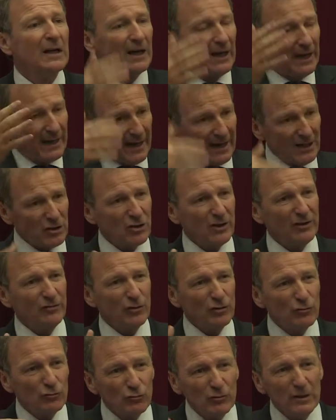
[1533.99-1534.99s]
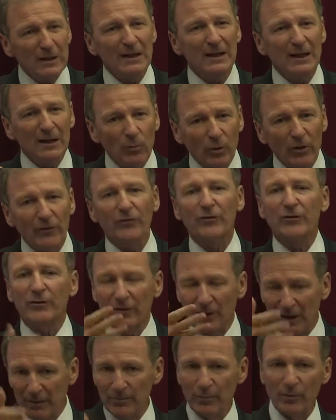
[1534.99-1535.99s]
And actually, if you really want to
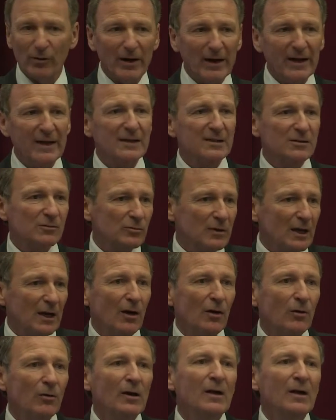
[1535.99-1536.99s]
appraise, you know,